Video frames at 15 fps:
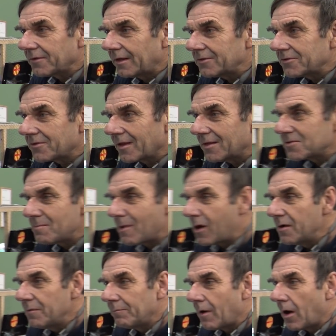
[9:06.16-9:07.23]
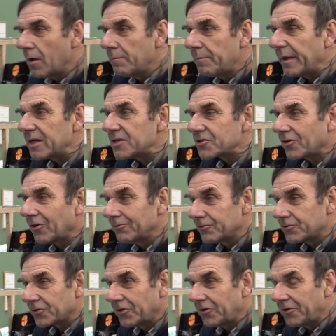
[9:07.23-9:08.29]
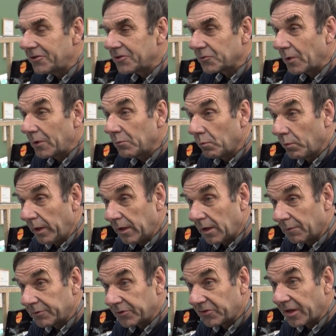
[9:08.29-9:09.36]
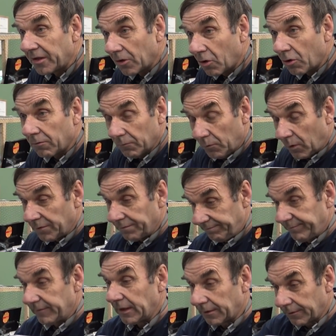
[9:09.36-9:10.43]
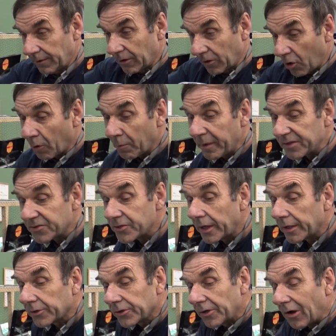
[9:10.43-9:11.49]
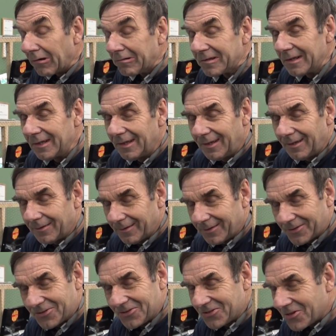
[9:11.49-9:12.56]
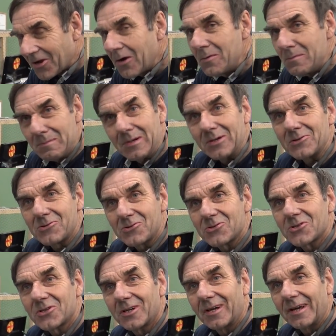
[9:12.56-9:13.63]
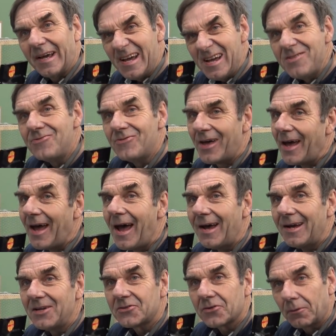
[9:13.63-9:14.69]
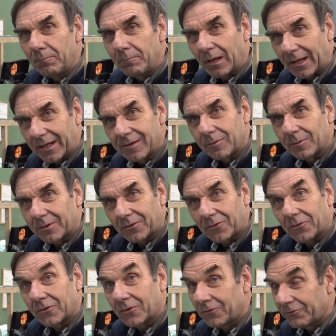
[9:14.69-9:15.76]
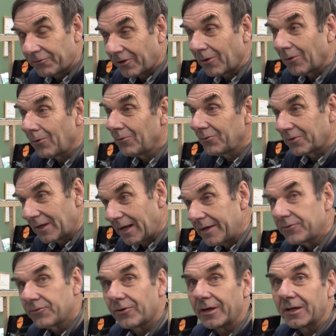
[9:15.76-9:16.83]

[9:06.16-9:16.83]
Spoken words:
That's my biggest concern is when we come to take the cockpit section off. There's so much in there. It's unbelievable. They've got controls, electrics,